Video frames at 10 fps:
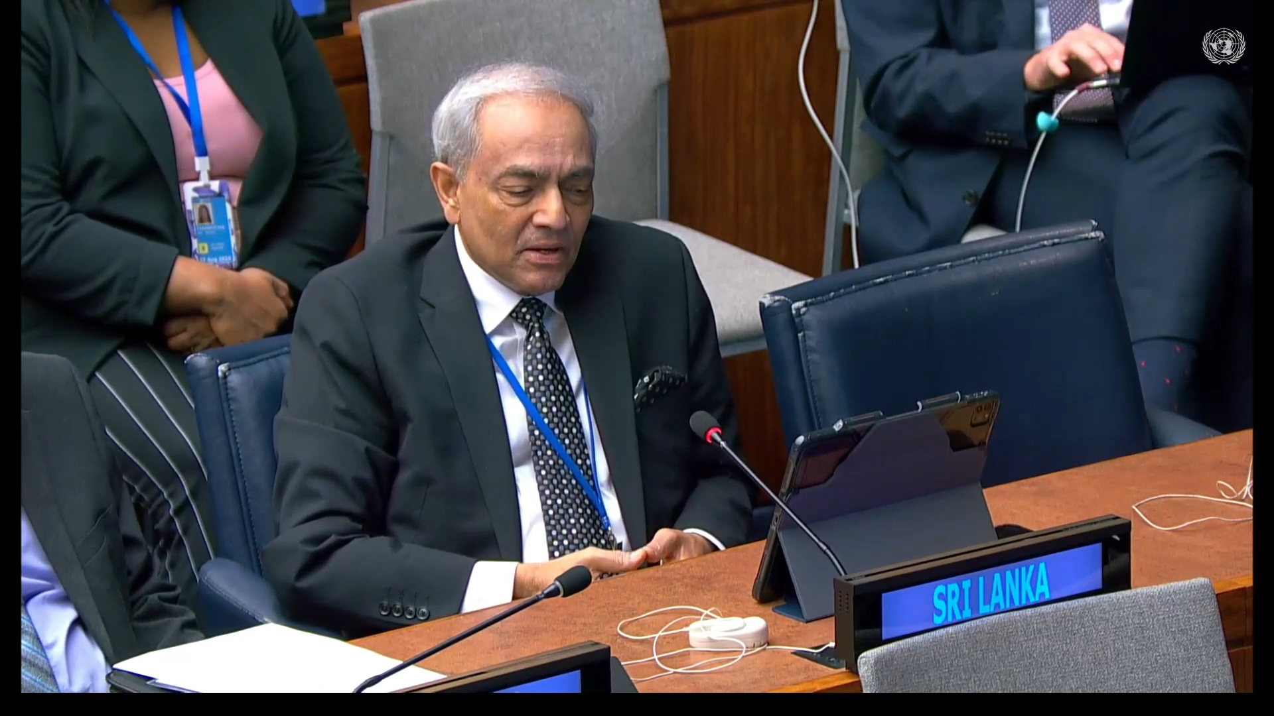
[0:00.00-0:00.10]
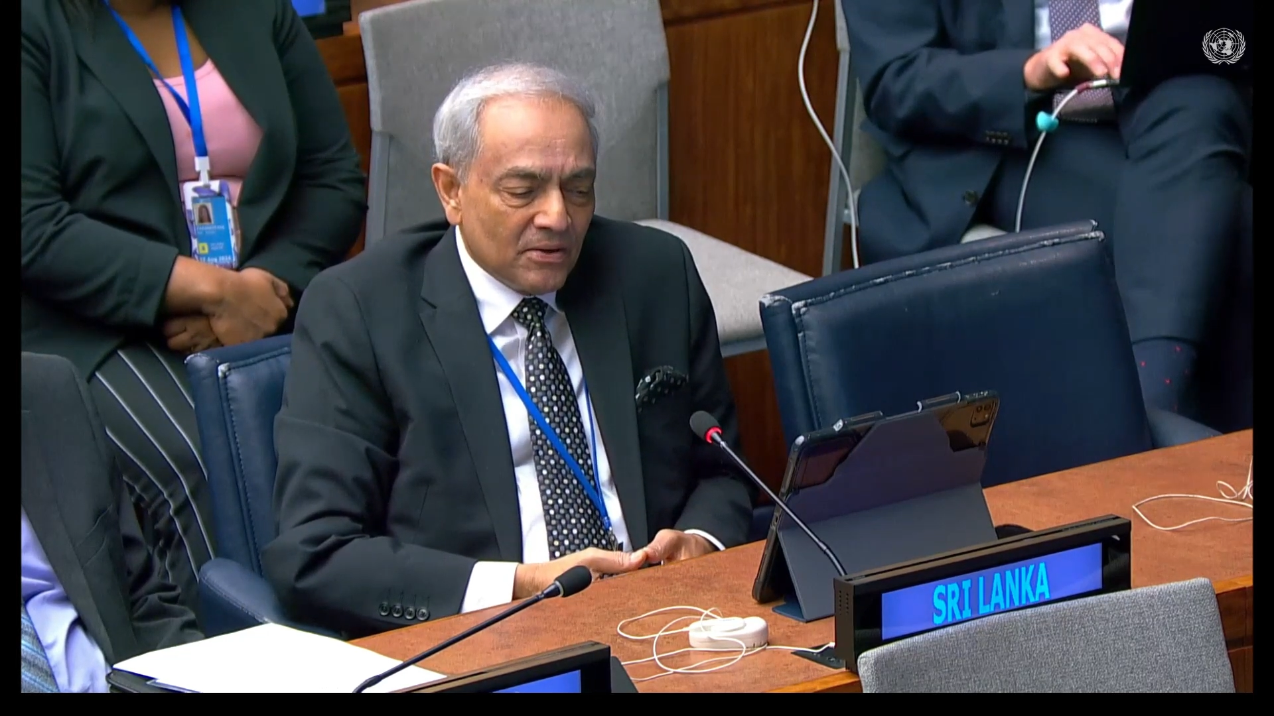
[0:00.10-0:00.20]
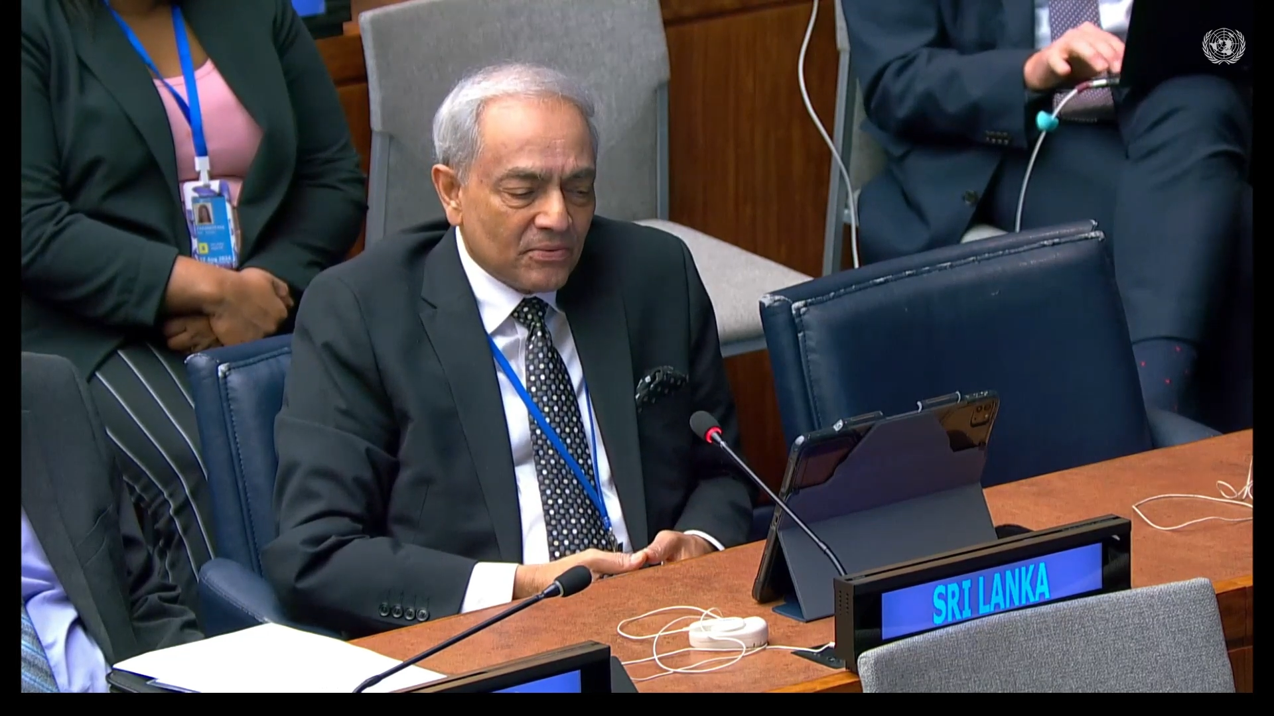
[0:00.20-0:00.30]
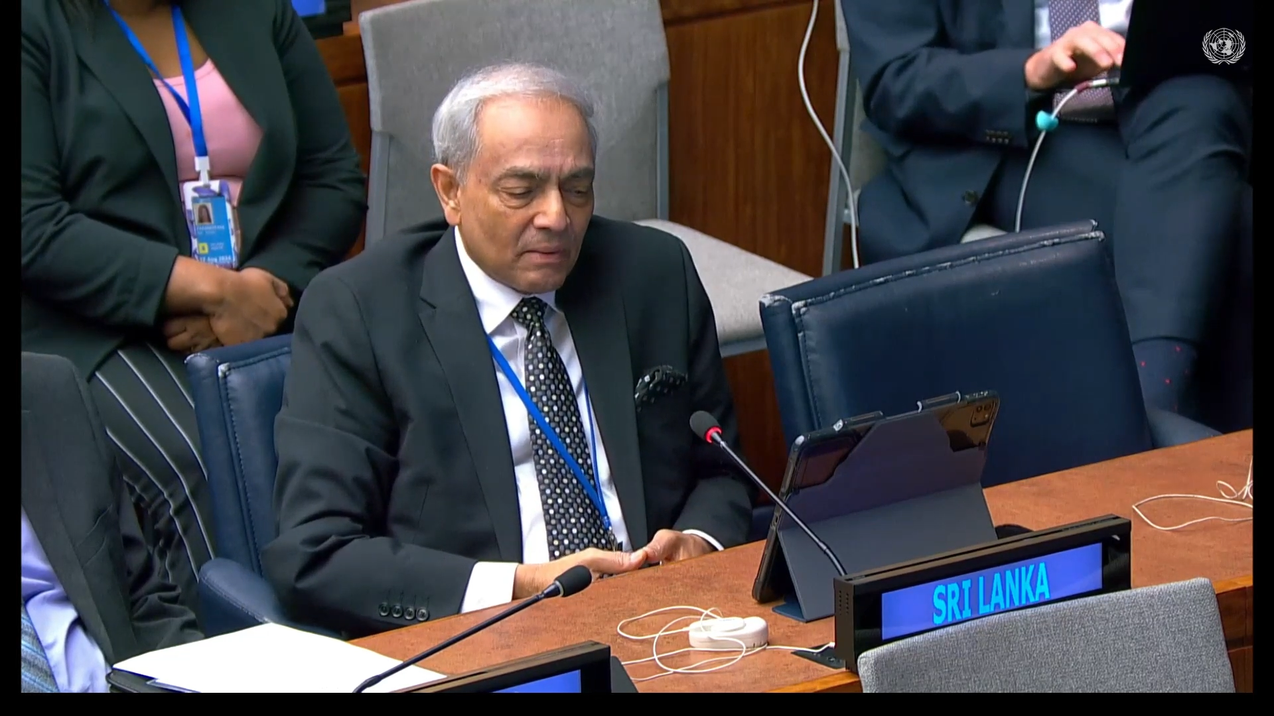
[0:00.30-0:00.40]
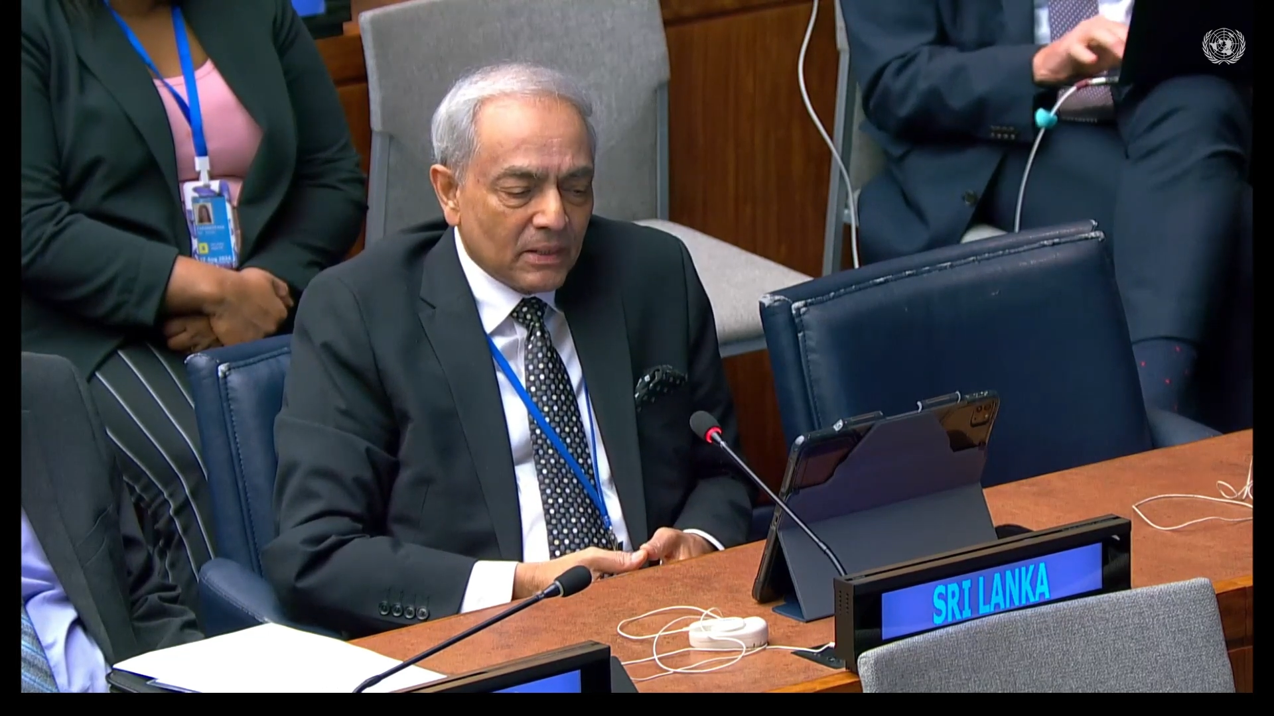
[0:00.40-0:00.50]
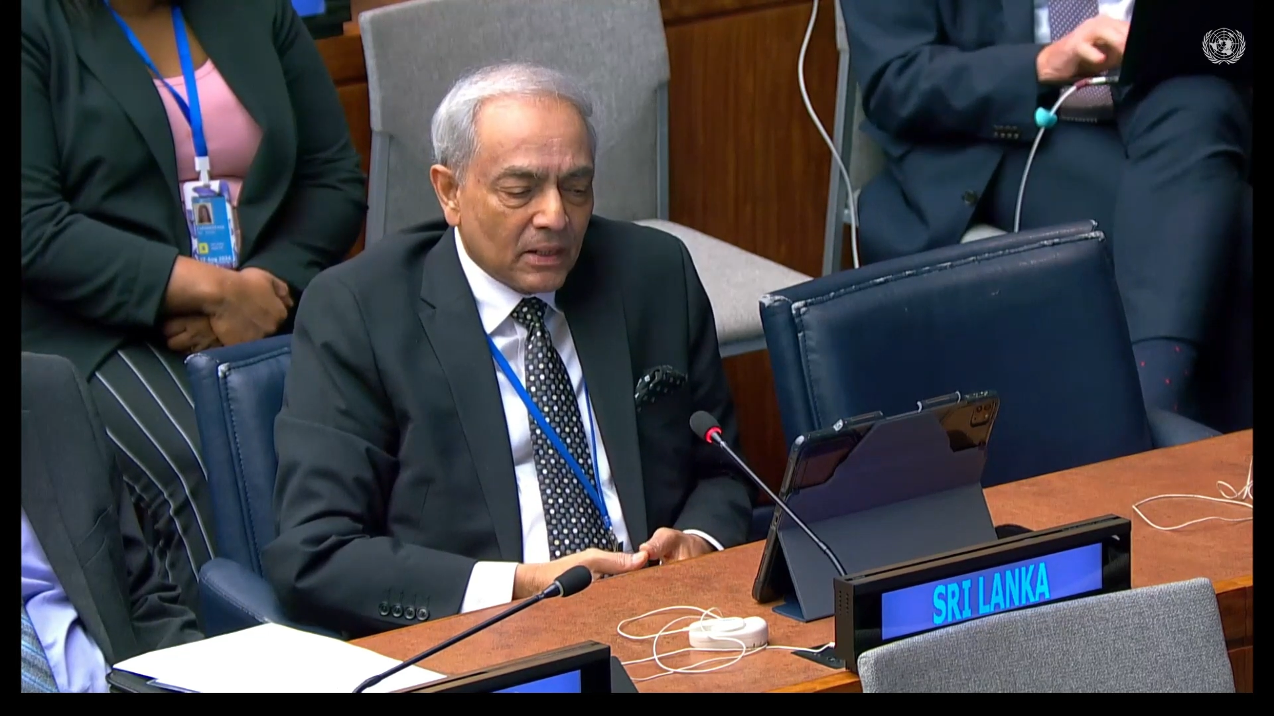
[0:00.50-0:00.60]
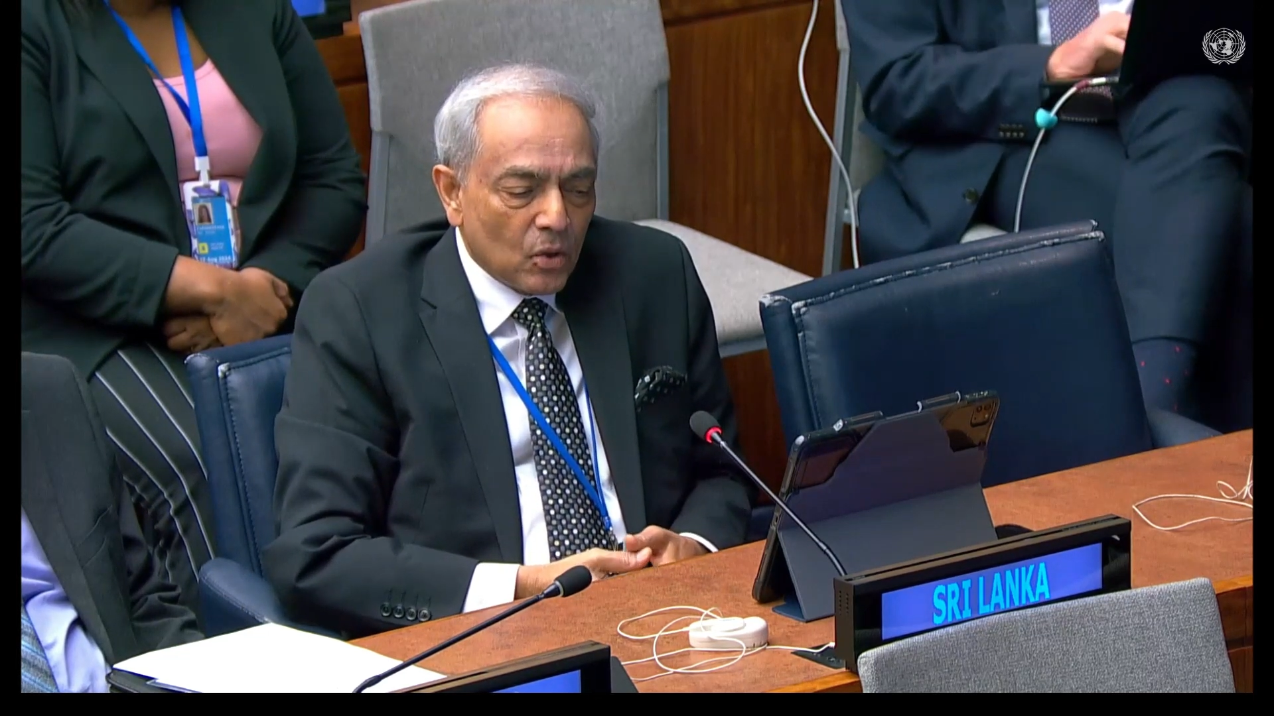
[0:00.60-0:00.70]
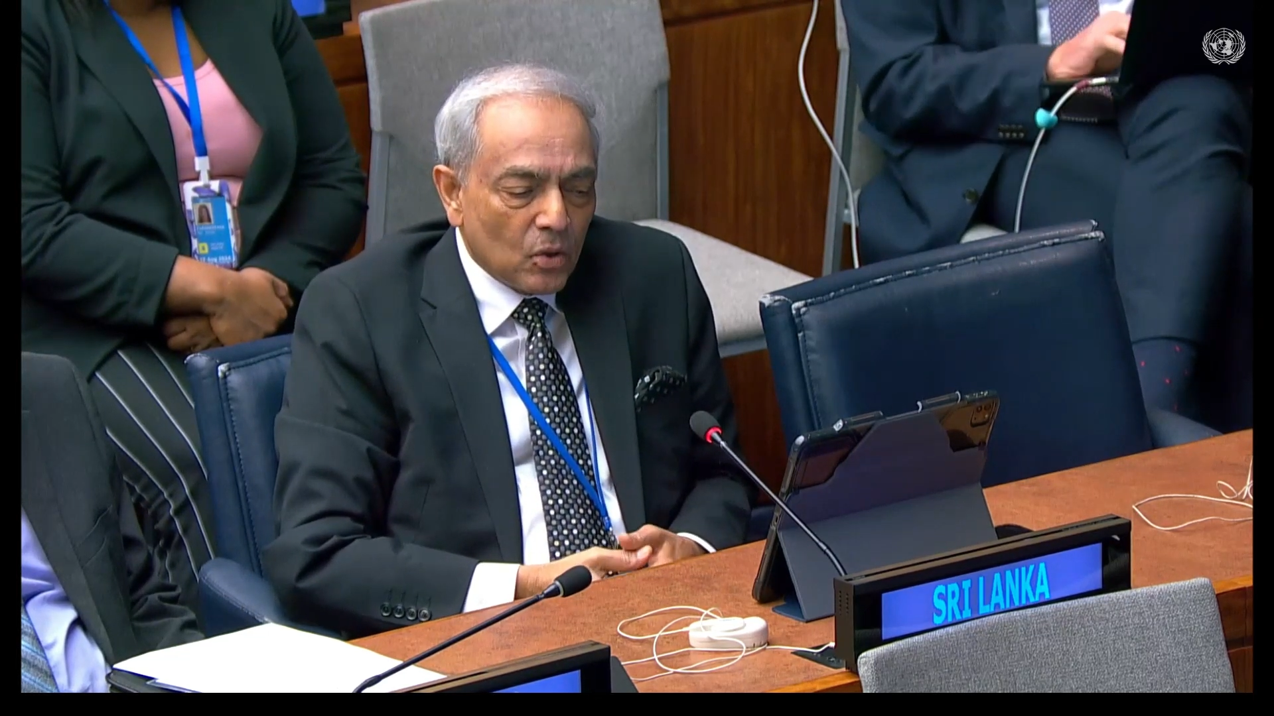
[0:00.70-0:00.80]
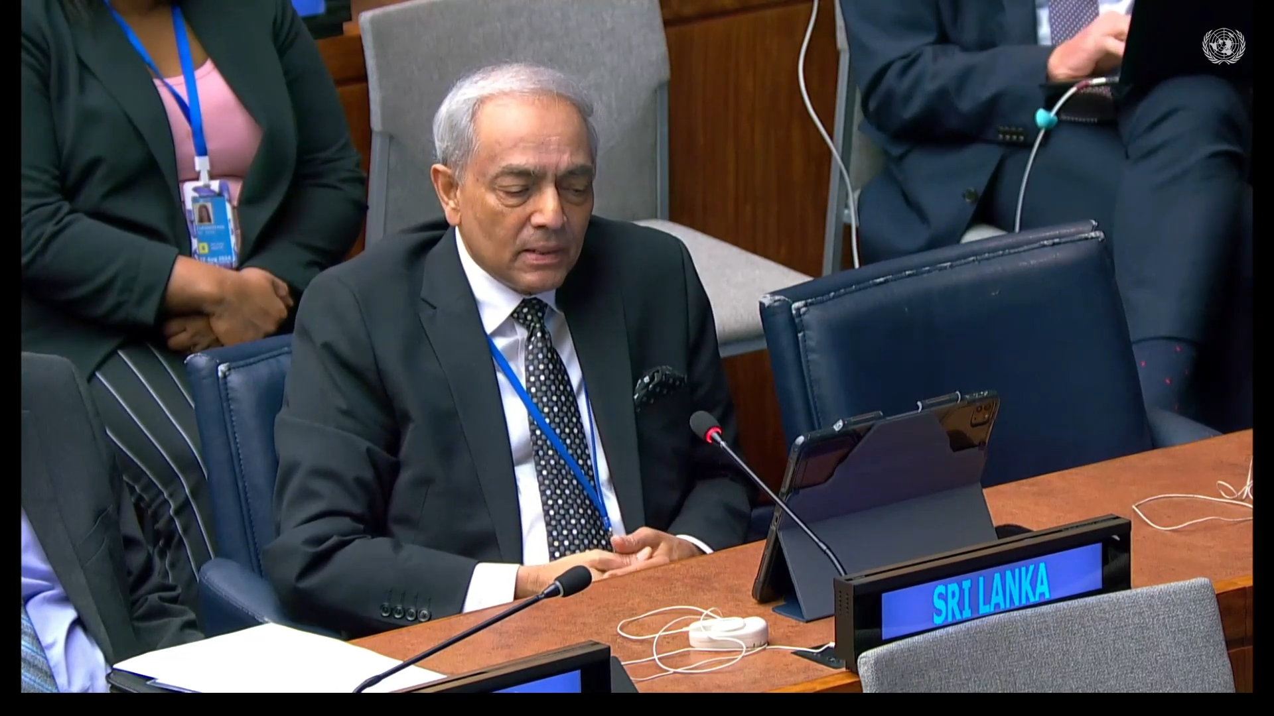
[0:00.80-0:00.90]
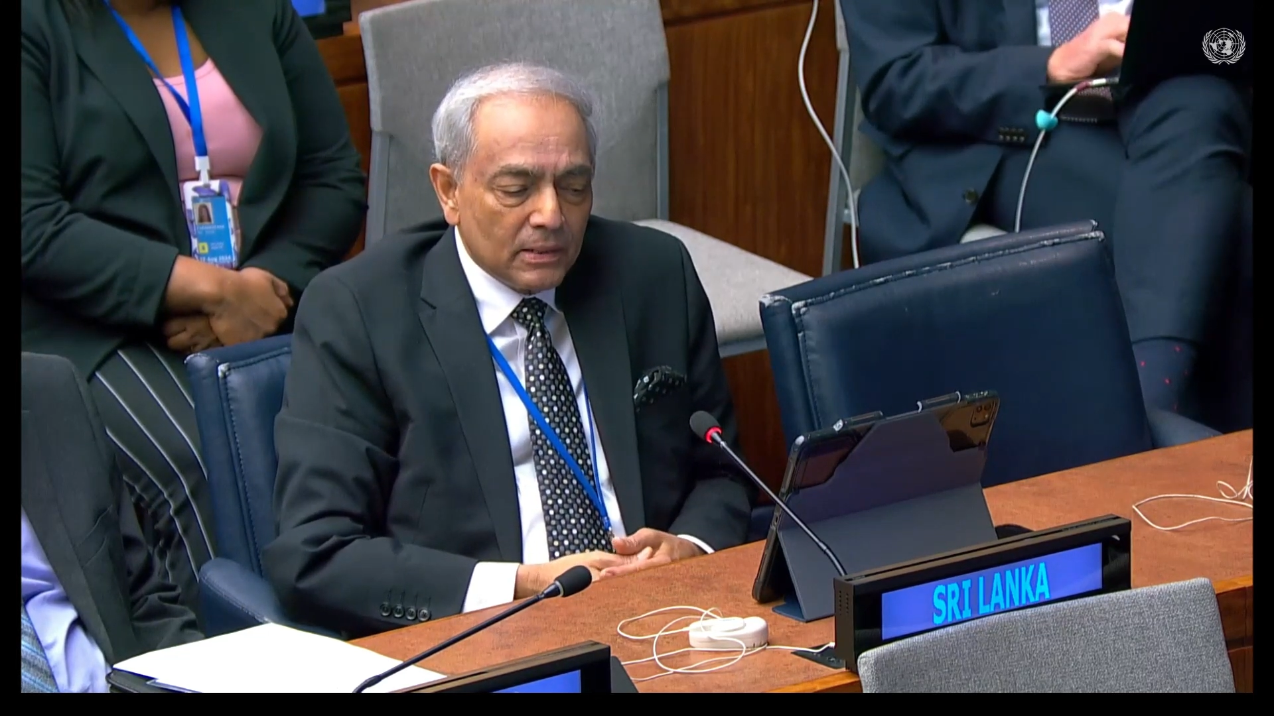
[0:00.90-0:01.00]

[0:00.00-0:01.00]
from the global